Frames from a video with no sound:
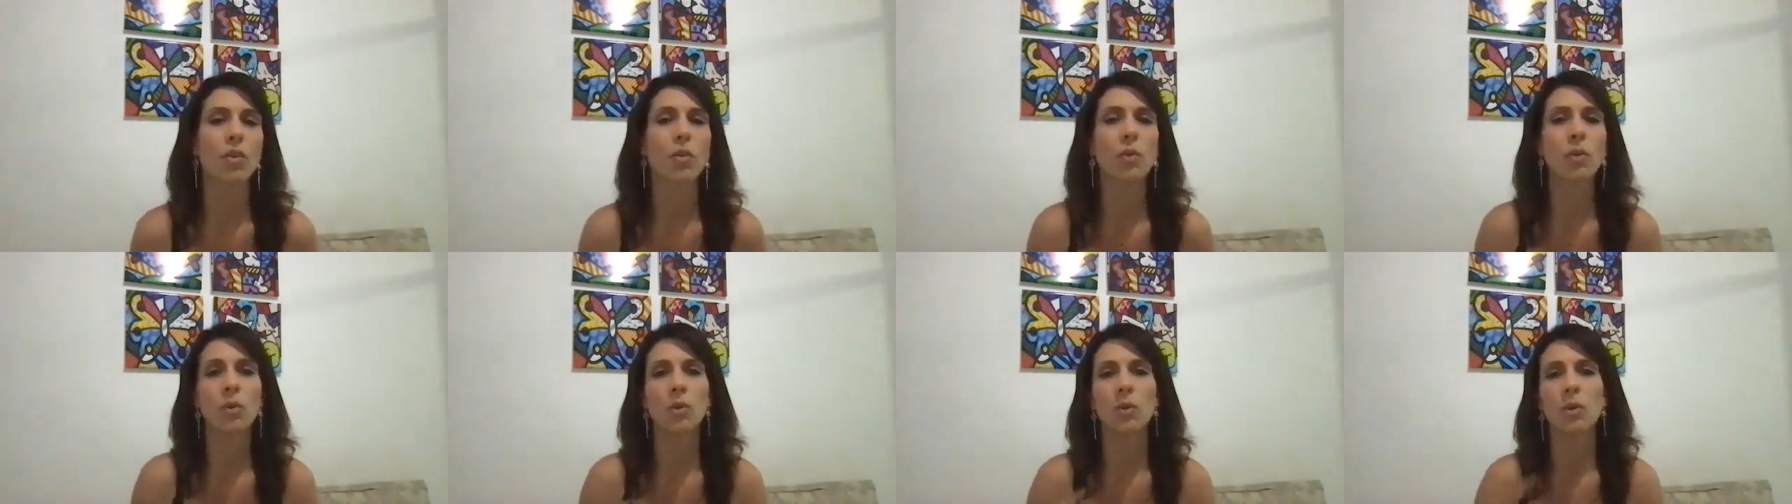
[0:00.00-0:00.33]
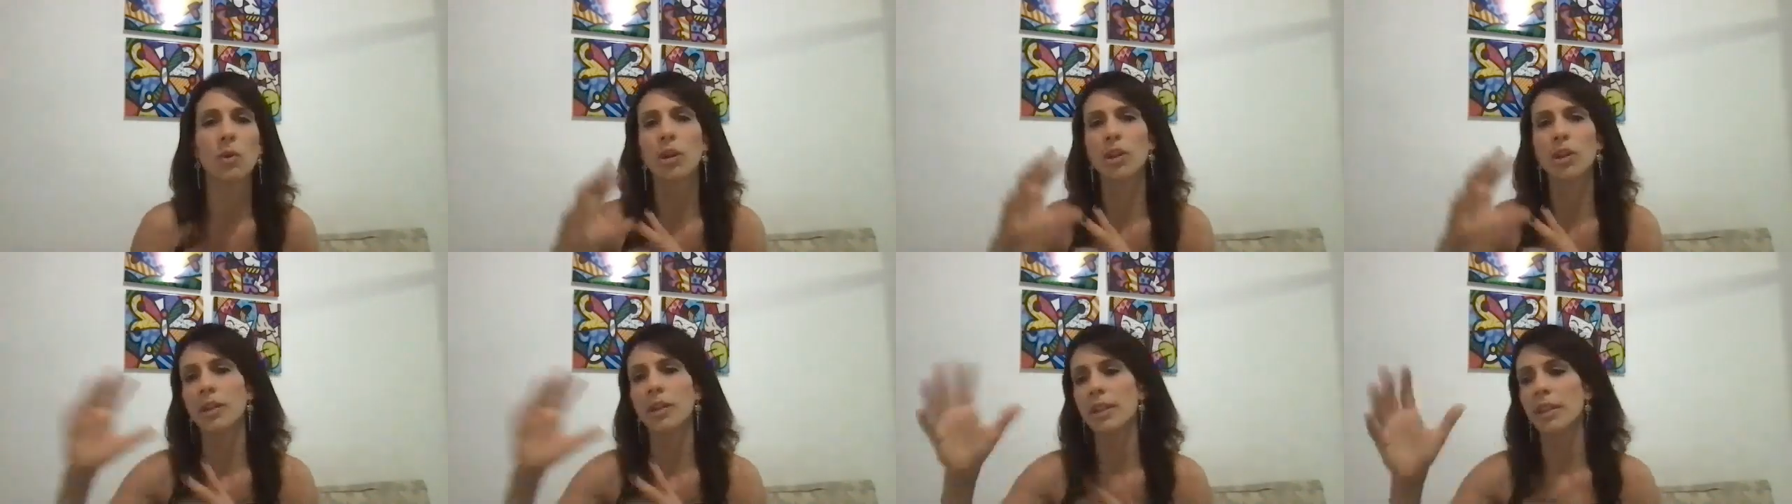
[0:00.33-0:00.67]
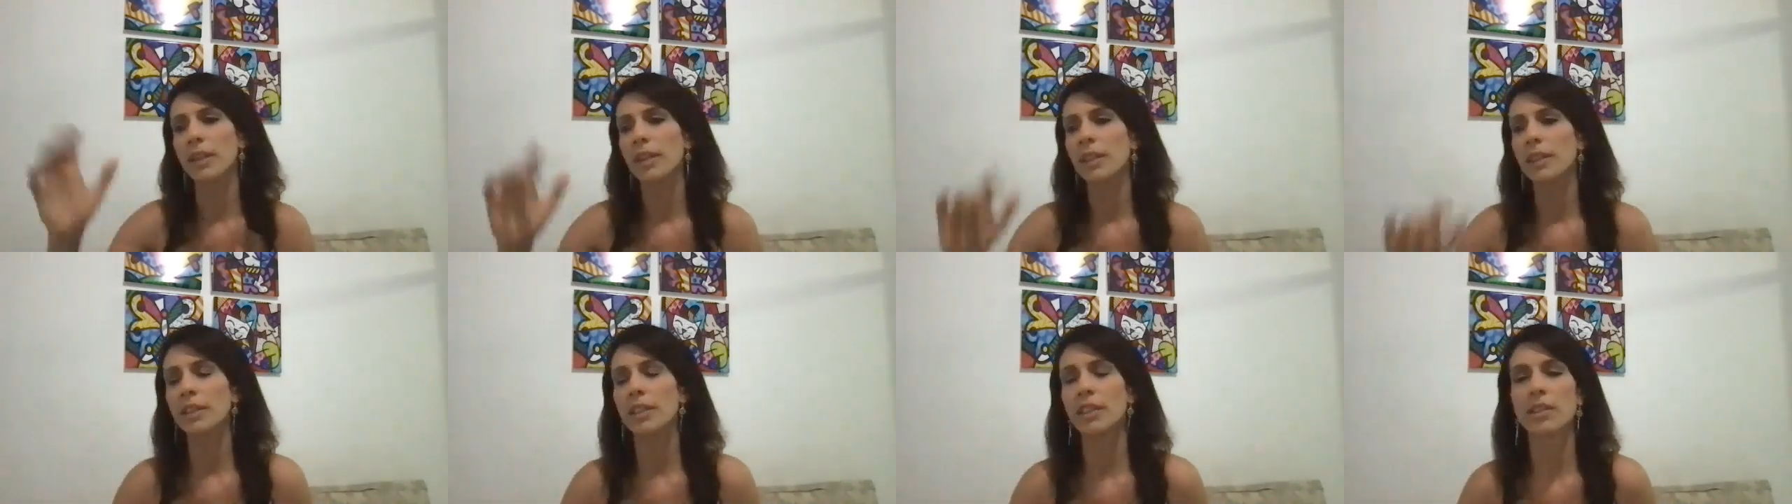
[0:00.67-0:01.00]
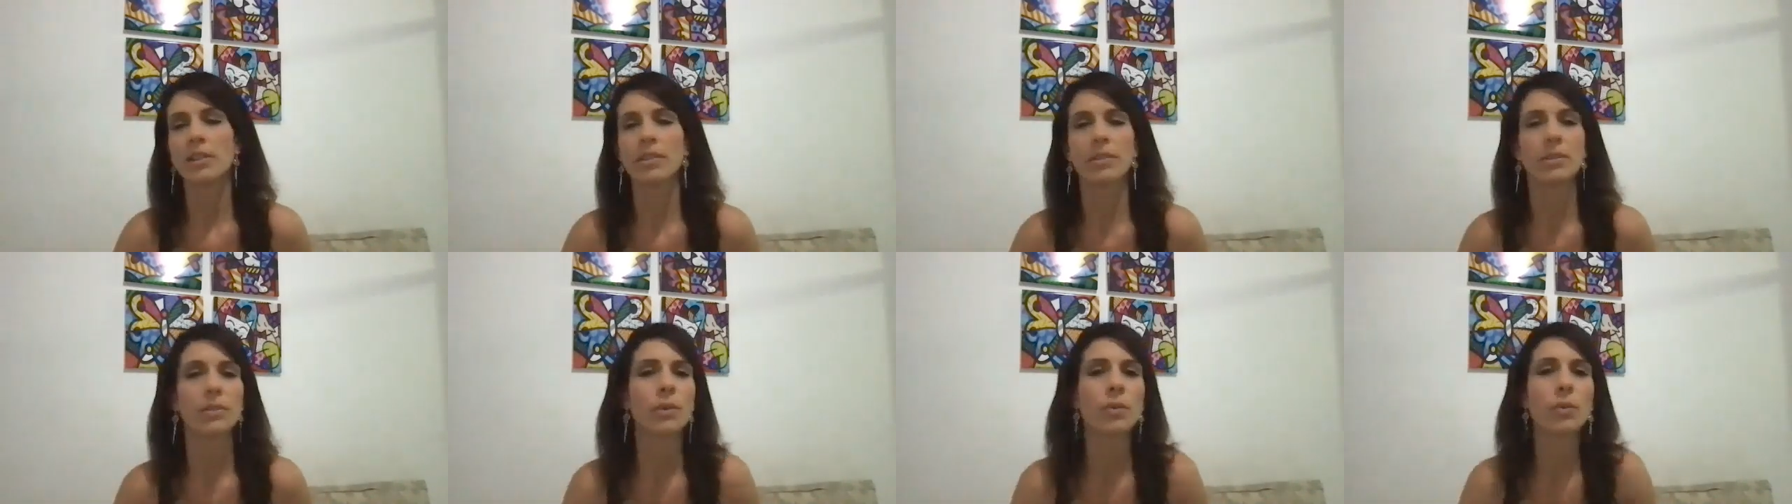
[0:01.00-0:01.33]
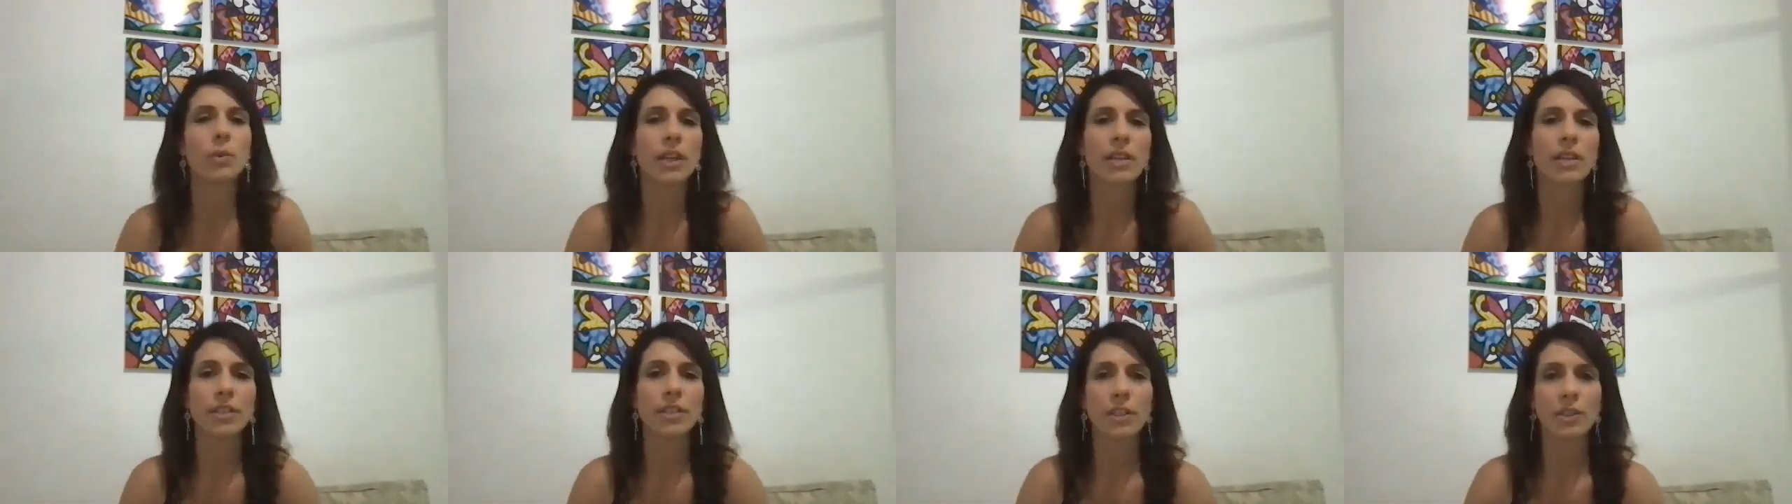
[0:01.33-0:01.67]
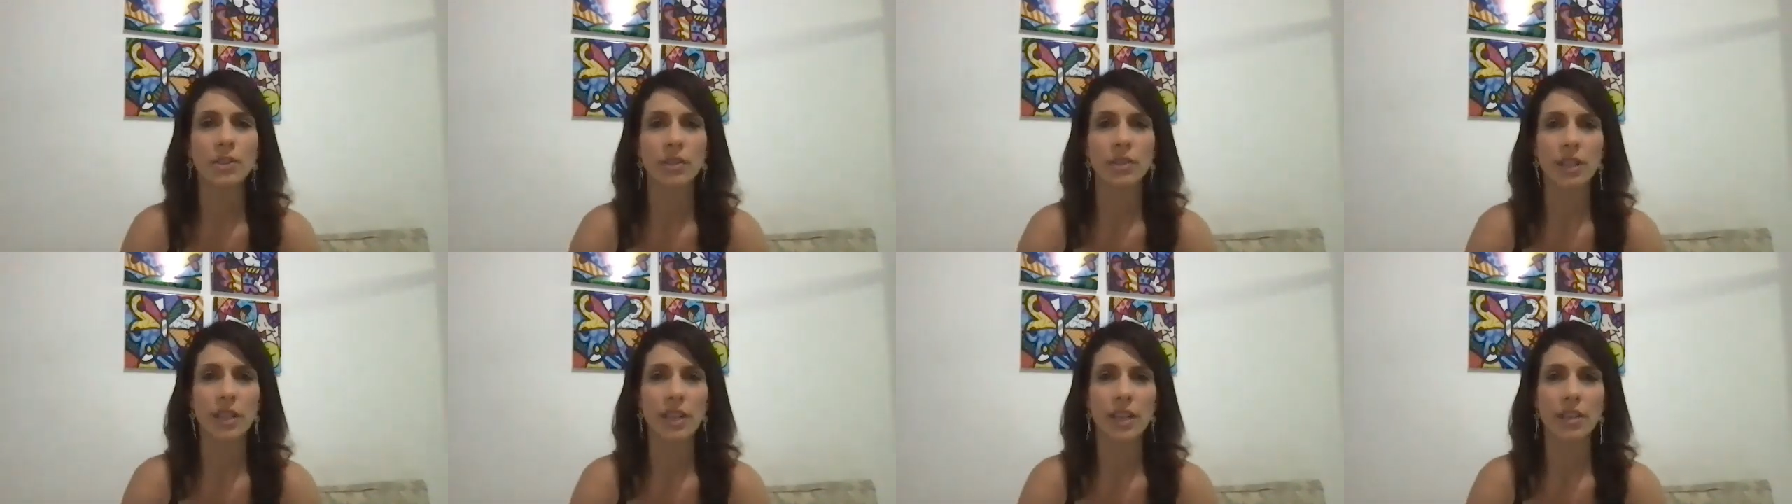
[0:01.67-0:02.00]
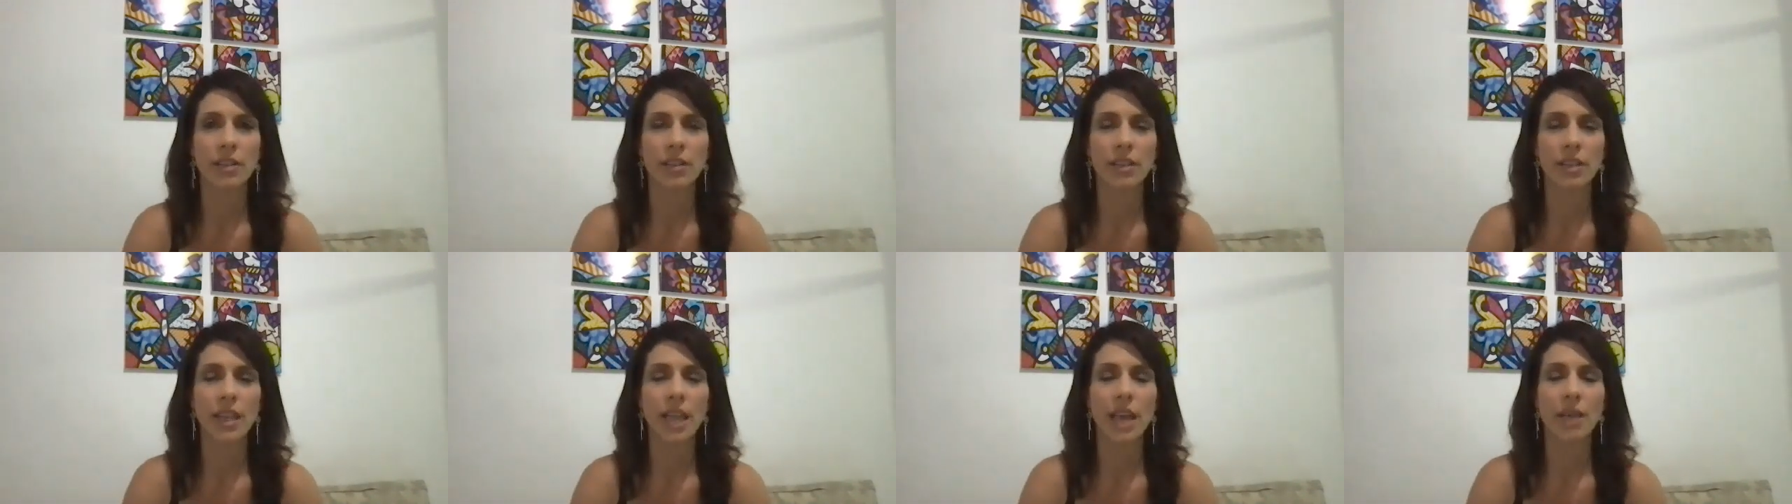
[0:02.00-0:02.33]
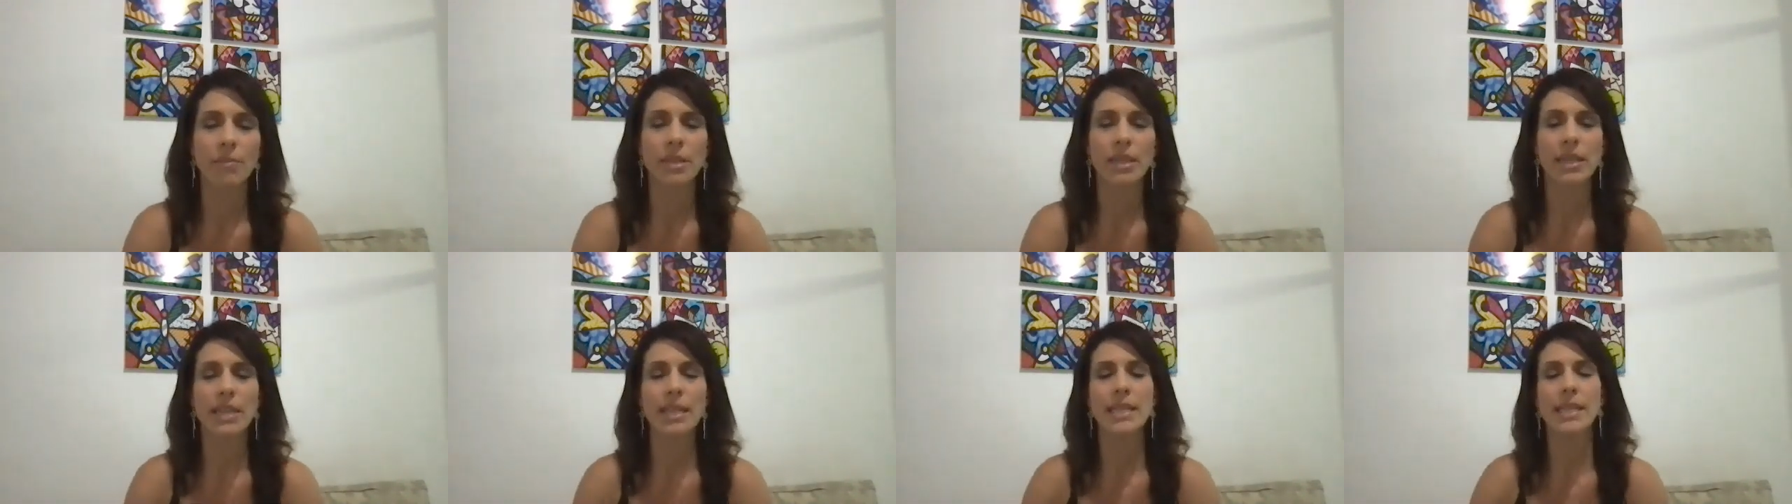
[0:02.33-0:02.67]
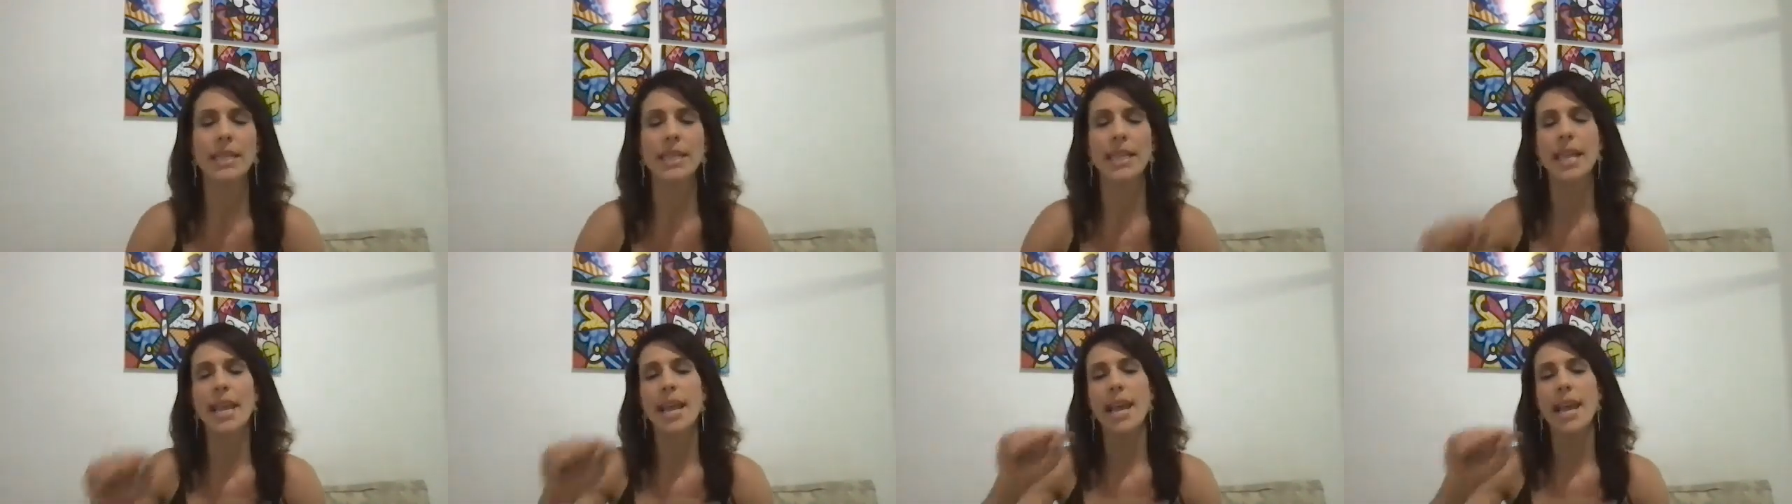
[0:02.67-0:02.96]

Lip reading: or whatever your unhealthy habit is.